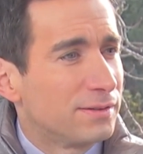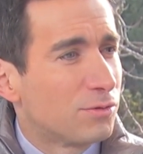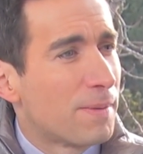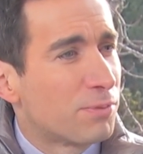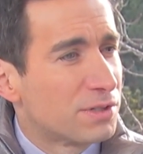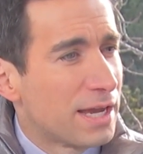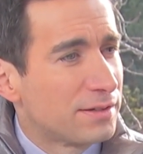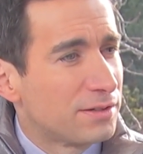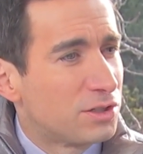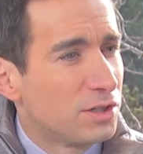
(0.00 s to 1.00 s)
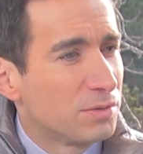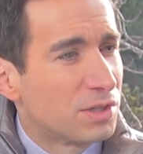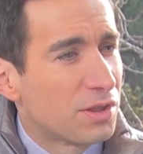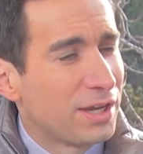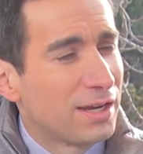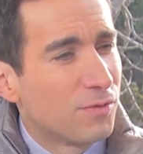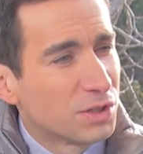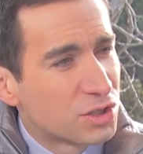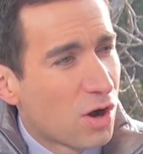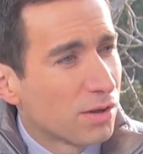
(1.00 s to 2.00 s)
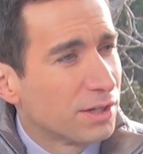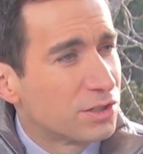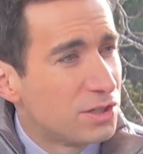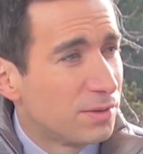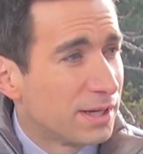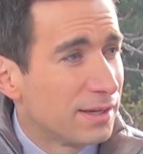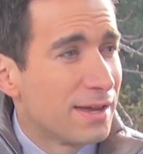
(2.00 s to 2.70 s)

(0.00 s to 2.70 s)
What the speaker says: represent to you? Thinking of what Starlink's doing,